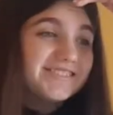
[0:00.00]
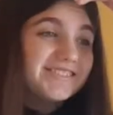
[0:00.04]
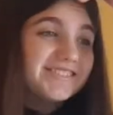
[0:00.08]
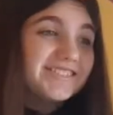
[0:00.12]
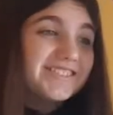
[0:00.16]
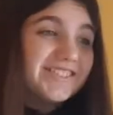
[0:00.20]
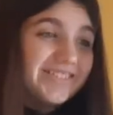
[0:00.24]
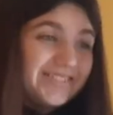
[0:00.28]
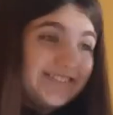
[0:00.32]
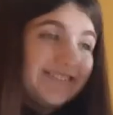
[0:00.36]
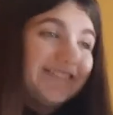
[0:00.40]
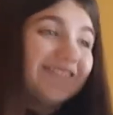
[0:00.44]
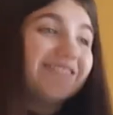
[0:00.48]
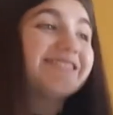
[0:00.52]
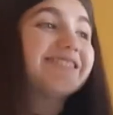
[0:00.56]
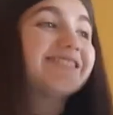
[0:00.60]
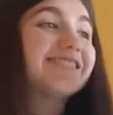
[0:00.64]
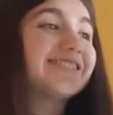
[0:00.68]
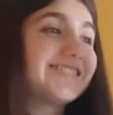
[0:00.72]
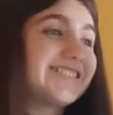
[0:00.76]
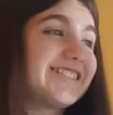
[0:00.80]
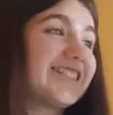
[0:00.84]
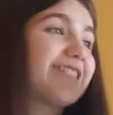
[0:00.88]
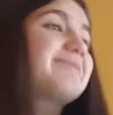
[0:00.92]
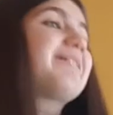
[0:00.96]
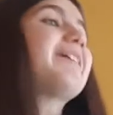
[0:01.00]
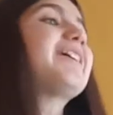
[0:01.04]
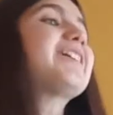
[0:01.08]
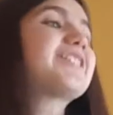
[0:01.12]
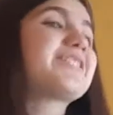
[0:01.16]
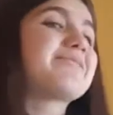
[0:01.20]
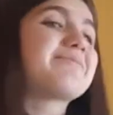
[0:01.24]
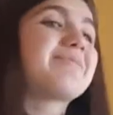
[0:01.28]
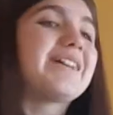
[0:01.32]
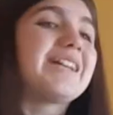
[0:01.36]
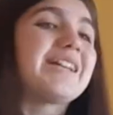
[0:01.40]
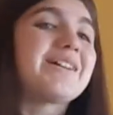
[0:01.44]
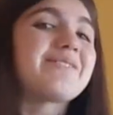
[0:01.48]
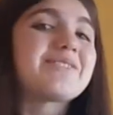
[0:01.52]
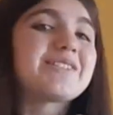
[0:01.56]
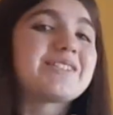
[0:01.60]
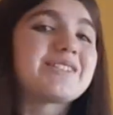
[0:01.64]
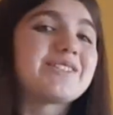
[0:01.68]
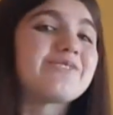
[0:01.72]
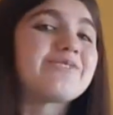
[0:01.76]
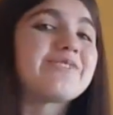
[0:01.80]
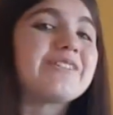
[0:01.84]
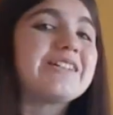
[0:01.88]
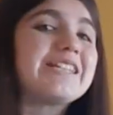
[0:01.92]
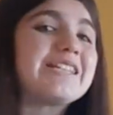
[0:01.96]
So the Spanish Armada was
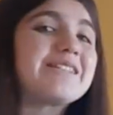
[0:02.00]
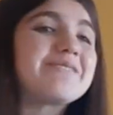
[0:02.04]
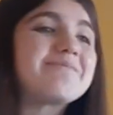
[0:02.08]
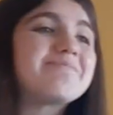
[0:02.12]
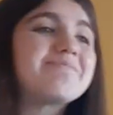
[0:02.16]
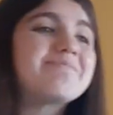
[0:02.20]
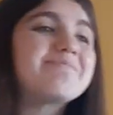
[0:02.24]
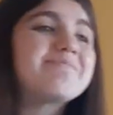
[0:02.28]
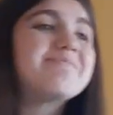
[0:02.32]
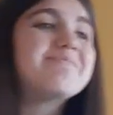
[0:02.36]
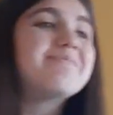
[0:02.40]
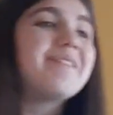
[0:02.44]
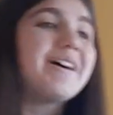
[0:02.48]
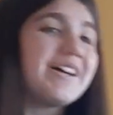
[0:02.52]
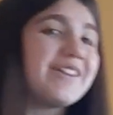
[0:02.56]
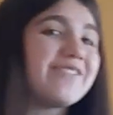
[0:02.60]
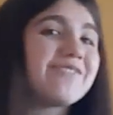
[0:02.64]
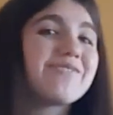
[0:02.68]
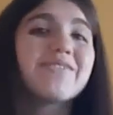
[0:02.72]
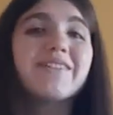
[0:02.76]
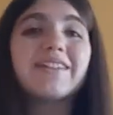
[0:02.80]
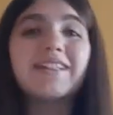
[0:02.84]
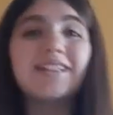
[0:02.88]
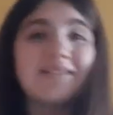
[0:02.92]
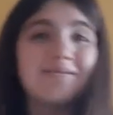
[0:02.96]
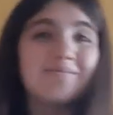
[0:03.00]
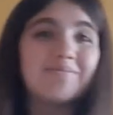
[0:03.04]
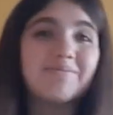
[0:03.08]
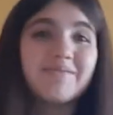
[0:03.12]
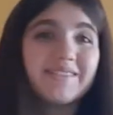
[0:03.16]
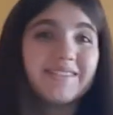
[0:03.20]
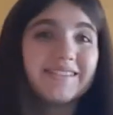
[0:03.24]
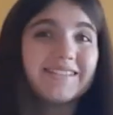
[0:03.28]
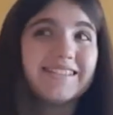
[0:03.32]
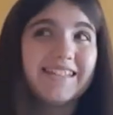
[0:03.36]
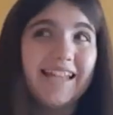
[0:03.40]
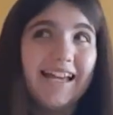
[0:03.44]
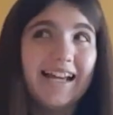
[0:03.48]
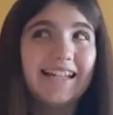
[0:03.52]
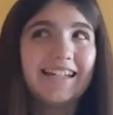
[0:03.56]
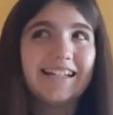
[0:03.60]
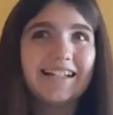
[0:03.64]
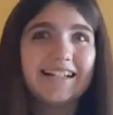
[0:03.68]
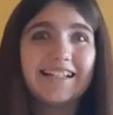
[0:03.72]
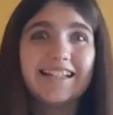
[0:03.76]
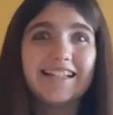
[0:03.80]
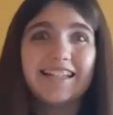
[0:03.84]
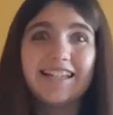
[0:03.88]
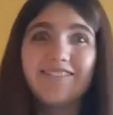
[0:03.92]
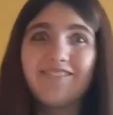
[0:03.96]
defeated by Philip,
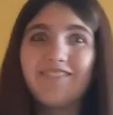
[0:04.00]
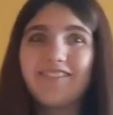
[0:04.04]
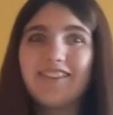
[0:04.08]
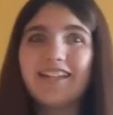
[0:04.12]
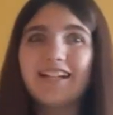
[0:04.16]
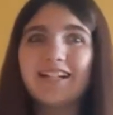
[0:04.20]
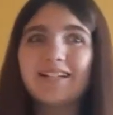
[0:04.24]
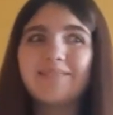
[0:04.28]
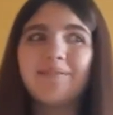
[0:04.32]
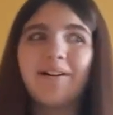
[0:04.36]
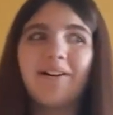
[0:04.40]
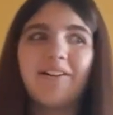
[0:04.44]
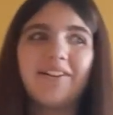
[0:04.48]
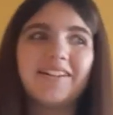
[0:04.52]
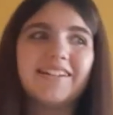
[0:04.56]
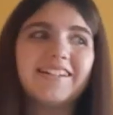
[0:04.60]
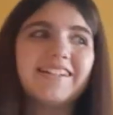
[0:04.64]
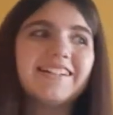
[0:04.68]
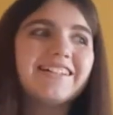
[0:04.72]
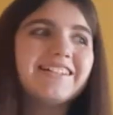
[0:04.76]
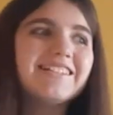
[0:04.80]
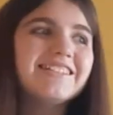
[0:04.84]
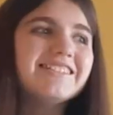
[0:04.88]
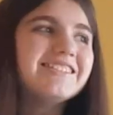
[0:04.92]
technically, if you think about it.